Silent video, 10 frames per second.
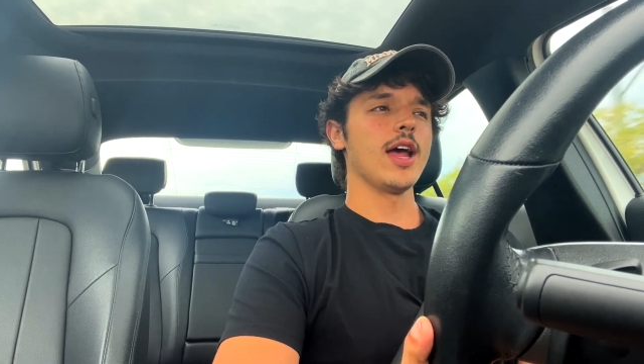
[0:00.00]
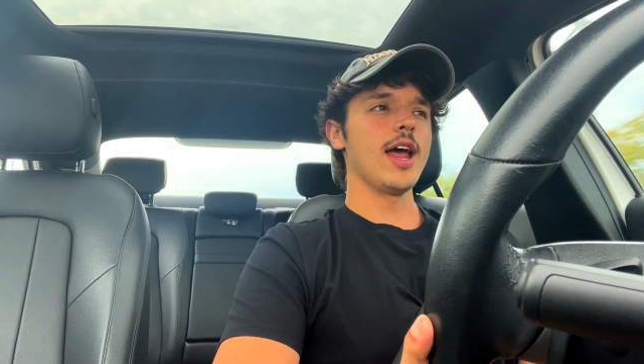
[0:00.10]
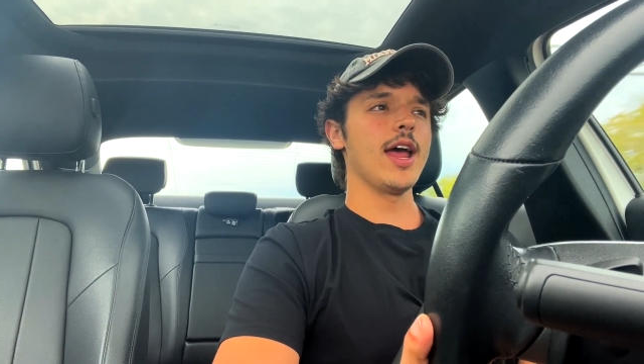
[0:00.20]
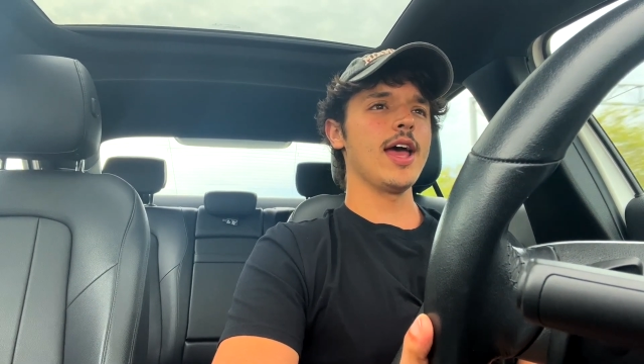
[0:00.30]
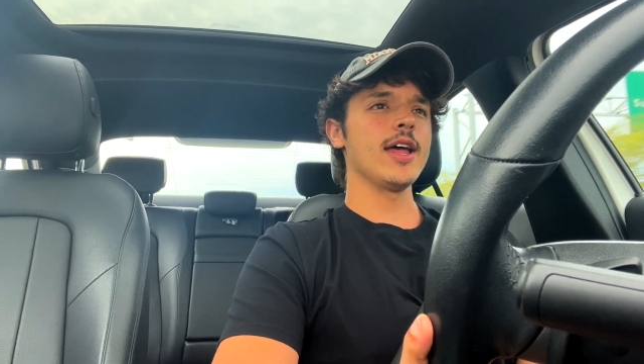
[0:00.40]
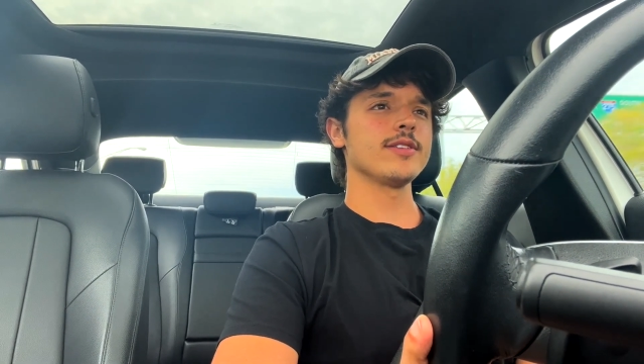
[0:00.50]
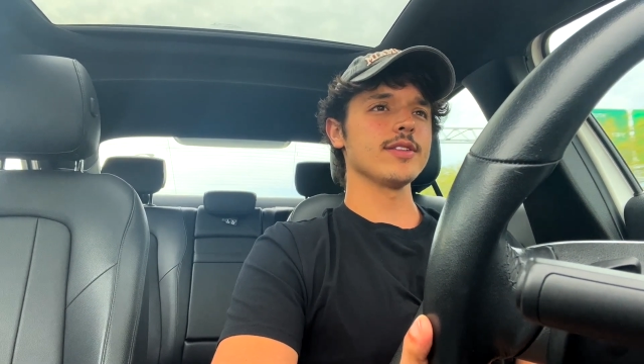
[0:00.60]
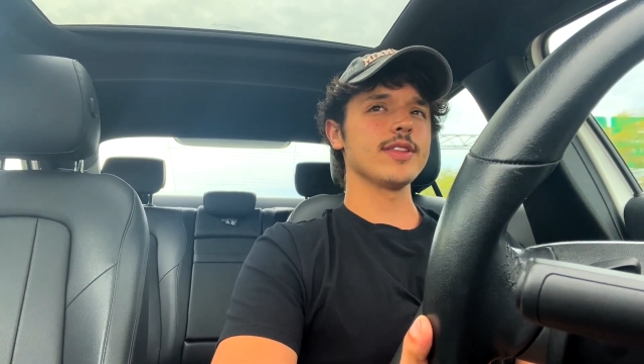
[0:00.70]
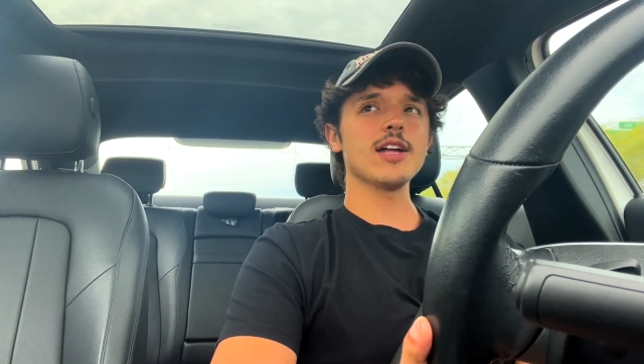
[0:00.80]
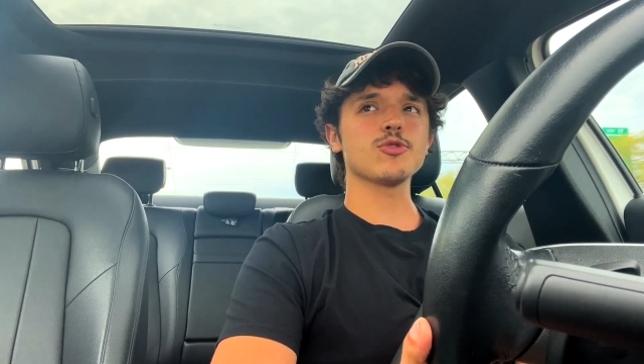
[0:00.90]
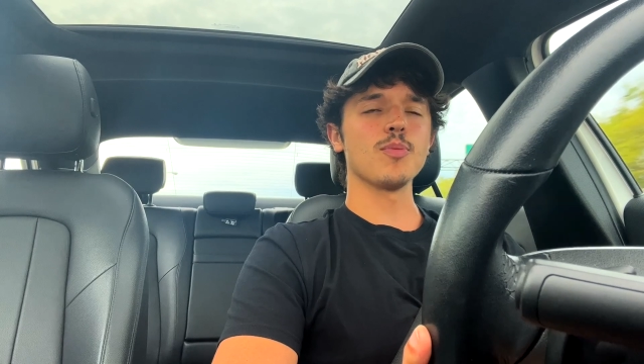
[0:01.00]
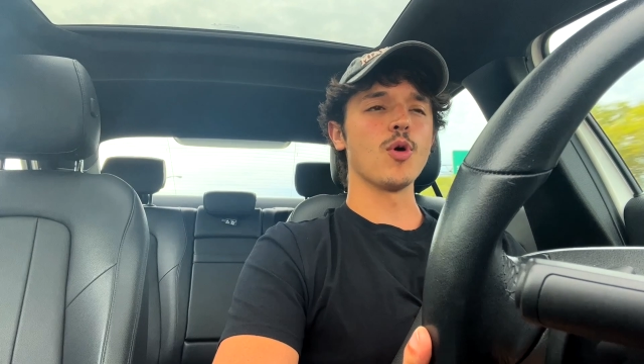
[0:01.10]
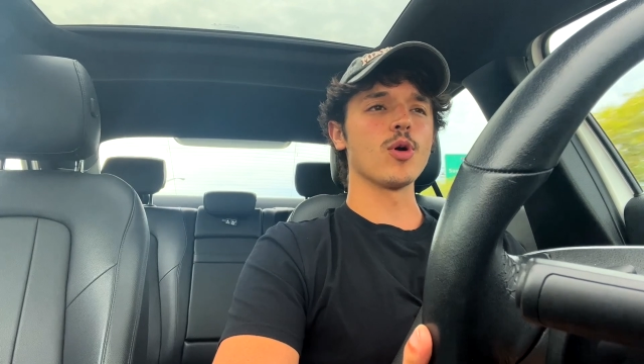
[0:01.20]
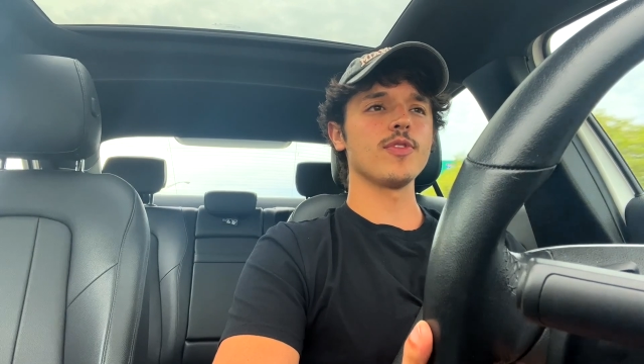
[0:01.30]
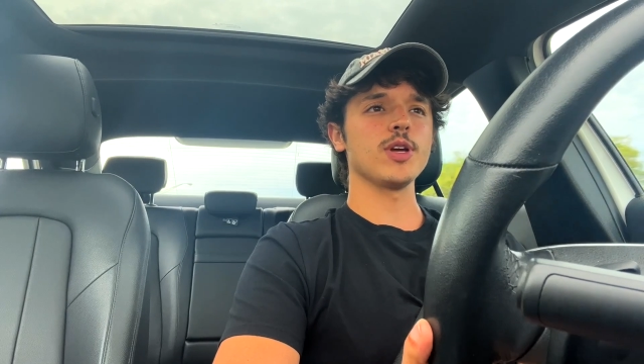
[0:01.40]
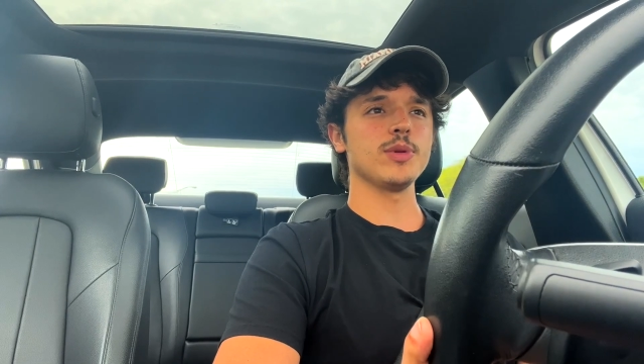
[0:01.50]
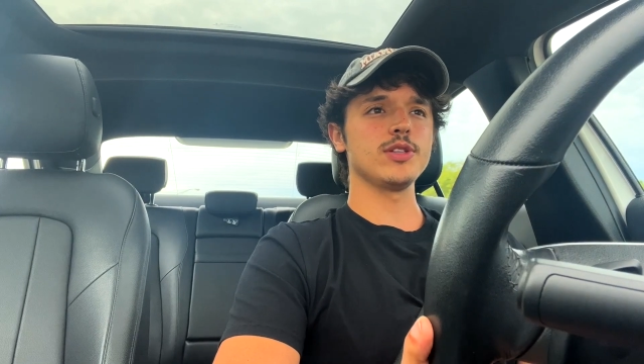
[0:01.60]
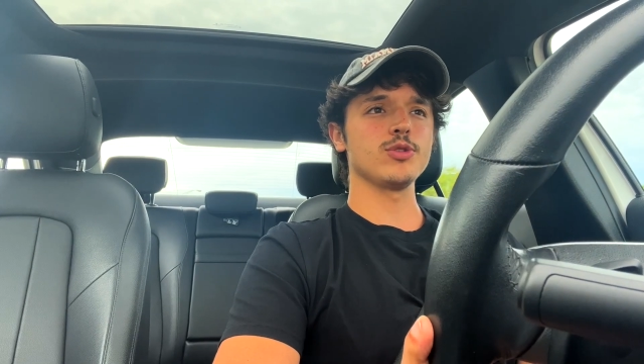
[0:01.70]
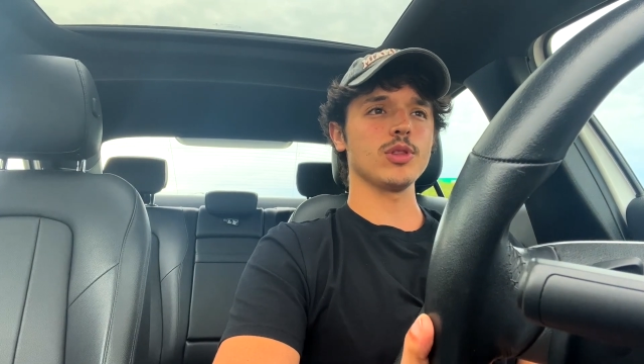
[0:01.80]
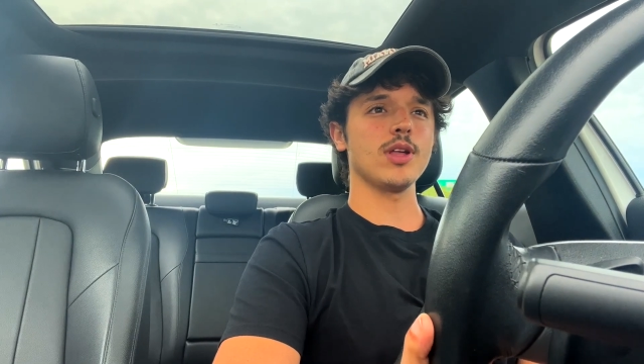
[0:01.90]
And that's what motivated me
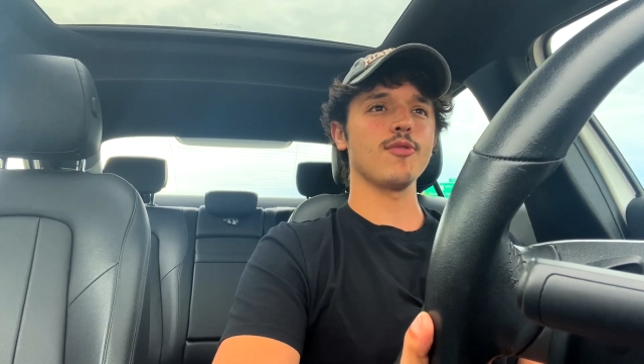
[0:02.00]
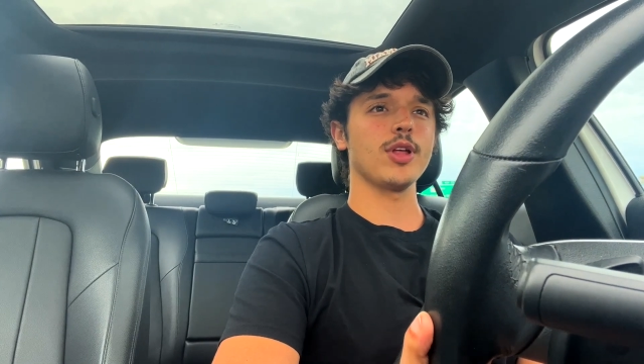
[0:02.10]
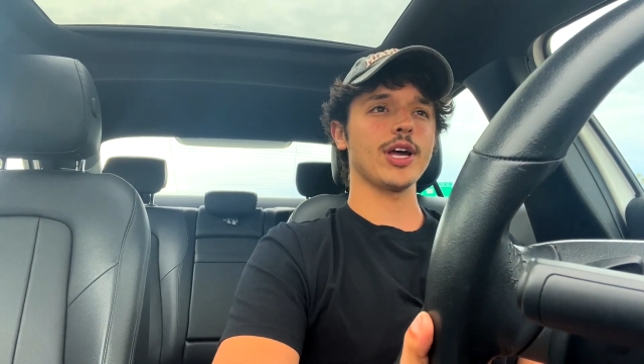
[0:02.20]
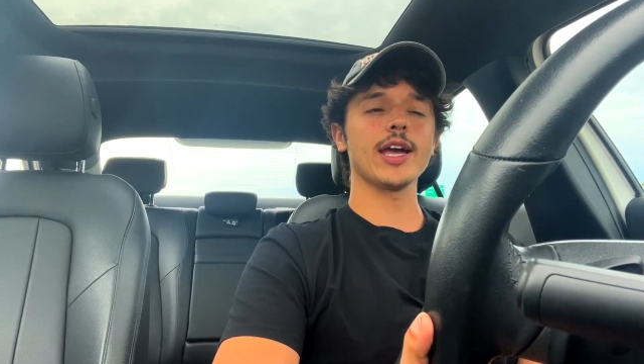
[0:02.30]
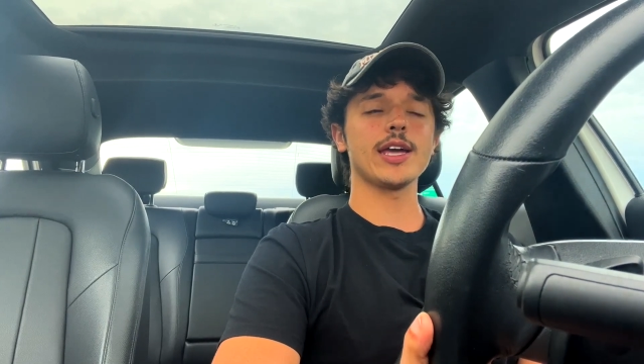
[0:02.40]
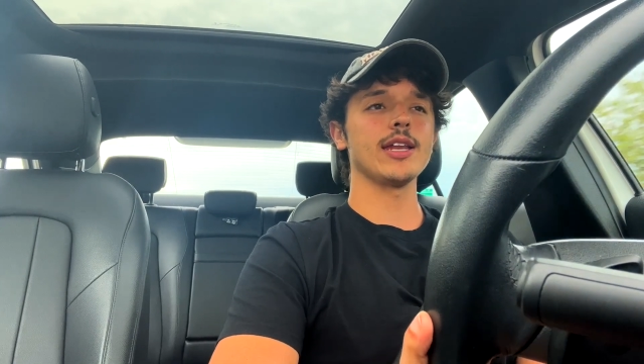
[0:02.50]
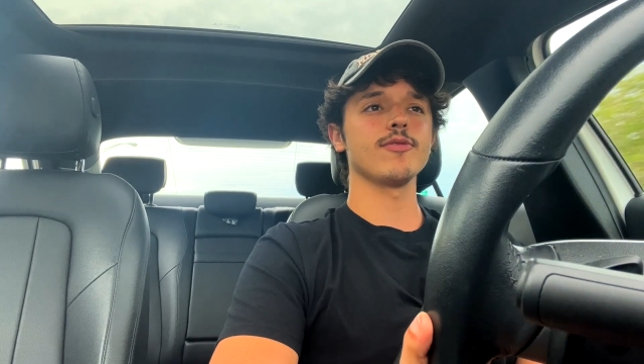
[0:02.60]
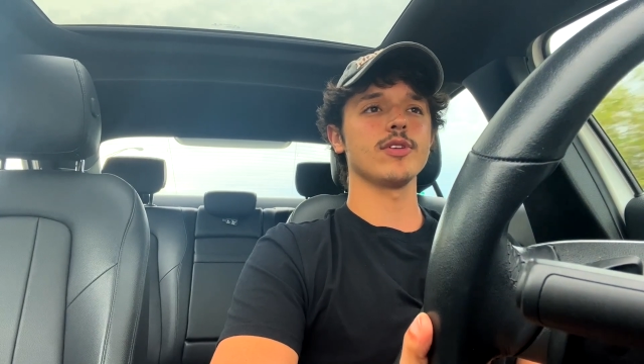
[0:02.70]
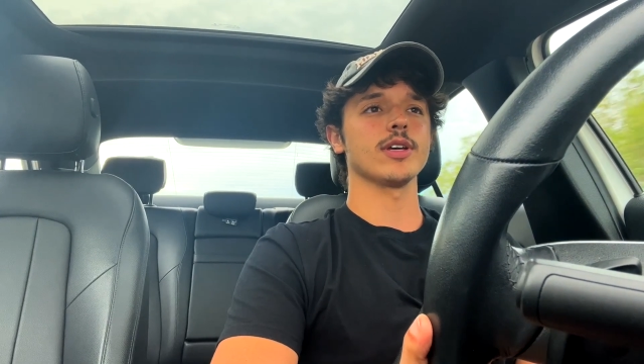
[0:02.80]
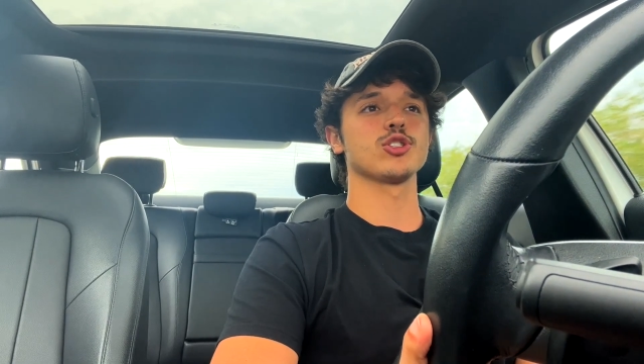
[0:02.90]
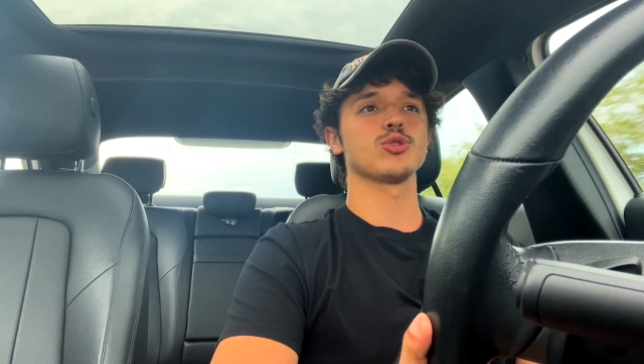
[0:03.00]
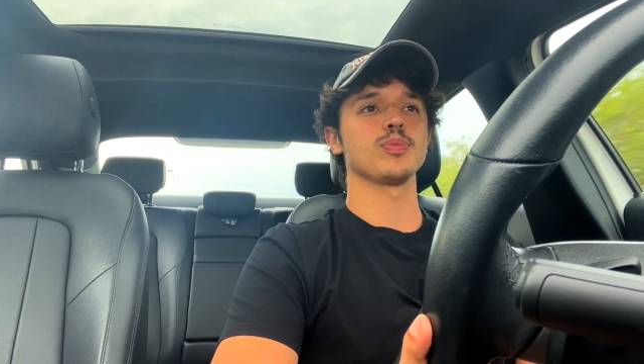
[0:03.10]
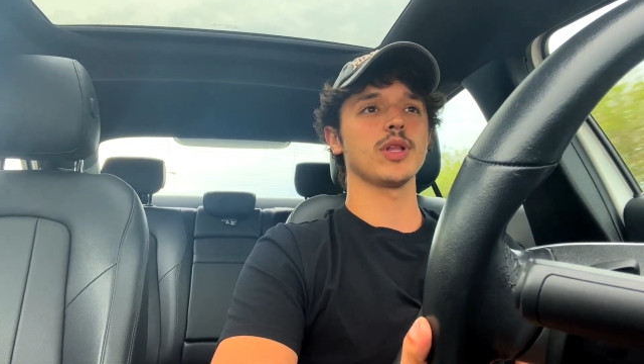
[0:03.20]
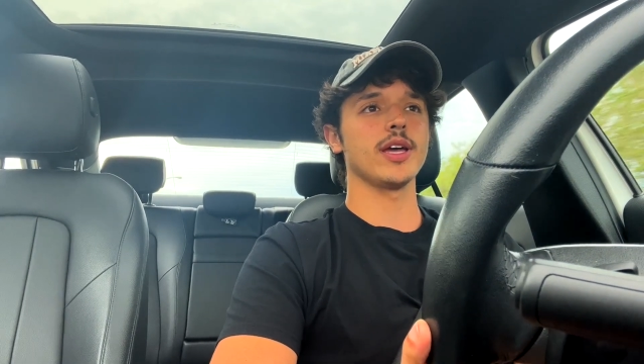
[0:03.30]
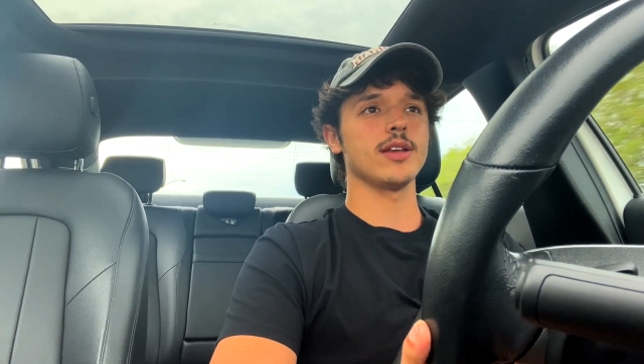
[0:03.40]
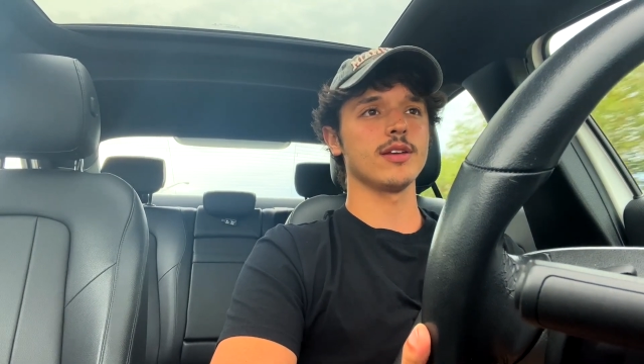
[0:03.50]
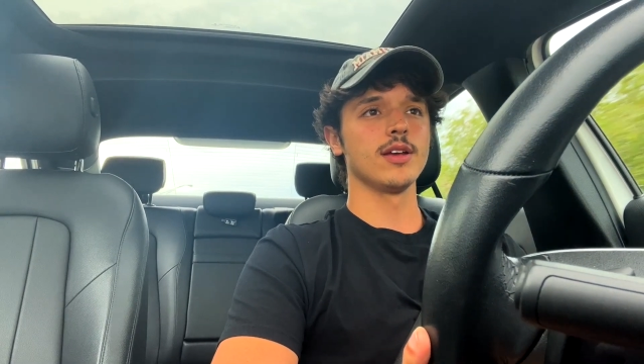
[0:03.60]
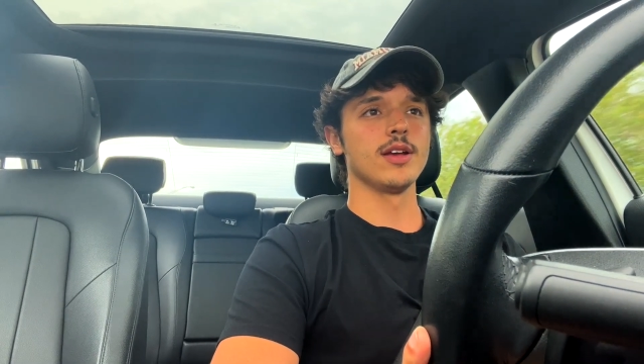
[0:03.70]
to a level like I can't even explain.